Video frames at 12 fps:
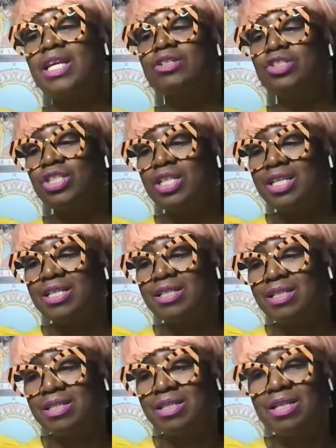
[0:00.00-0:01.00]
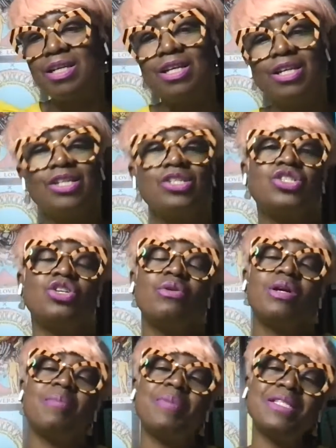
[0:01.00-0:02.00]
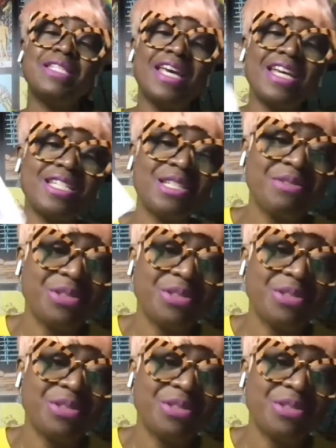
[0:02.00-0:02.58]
And here she is, showing up as the